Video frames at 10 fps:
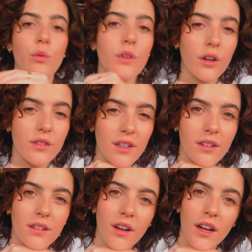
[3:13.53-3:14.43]
If you want to go and see the
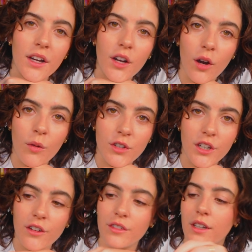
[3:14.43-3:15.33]
design, go and watch
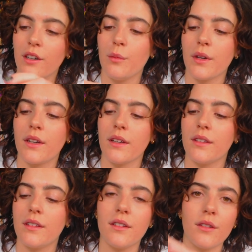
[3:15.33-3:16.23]
her video
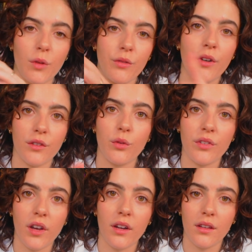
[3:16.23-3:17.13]
because, well, first of all,
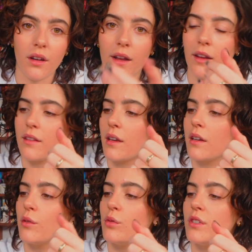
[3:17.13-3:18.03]
it's her design, and
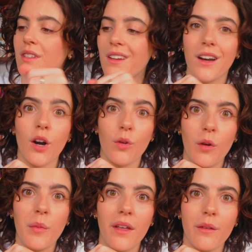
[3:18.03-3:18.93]
second of all, she's done it a whole
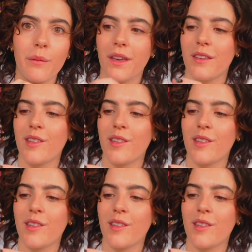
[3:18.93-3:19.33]
lot better than me.